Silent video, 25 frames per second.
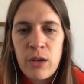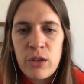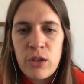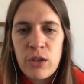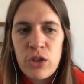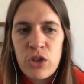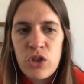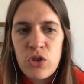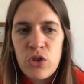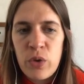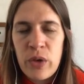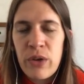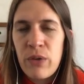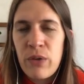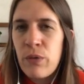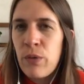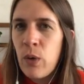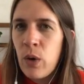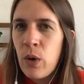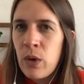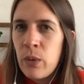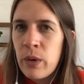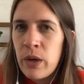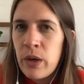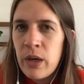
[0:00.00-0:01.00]

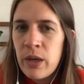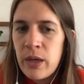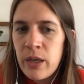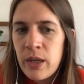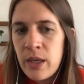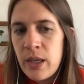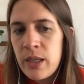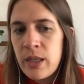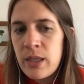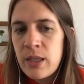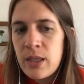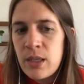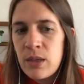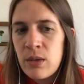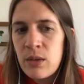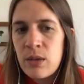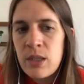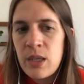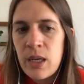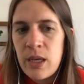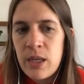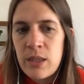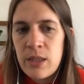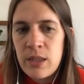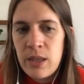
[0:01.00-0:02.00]
straightforward, he still
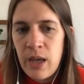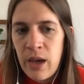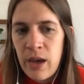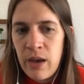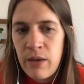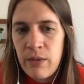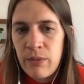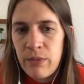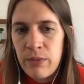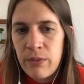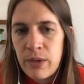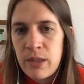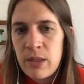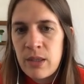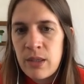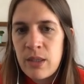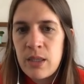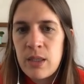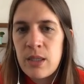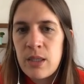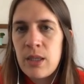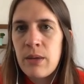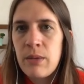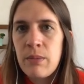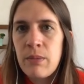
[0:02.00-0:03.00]
does have
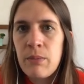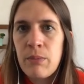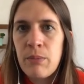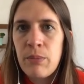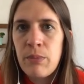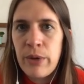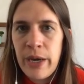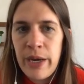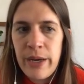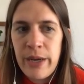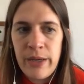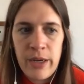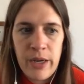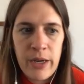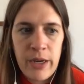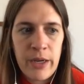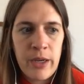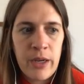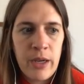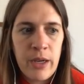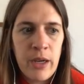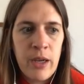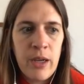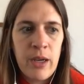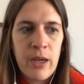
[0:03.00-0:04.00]
consistent
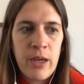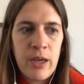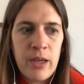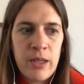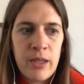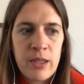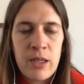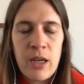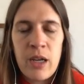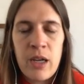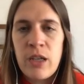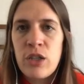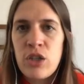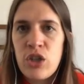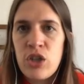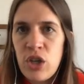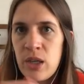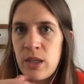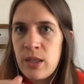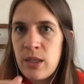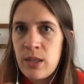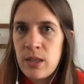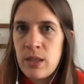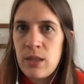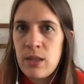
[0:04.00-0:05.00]
branding. It's not
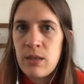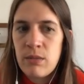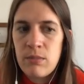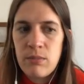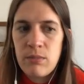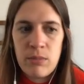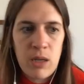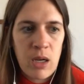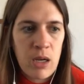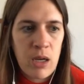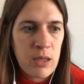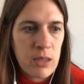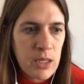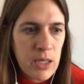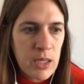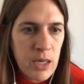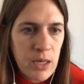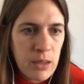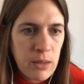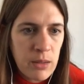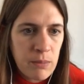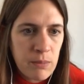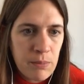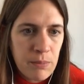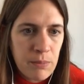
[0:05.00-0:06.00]
just
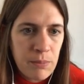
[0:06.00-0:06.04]
content.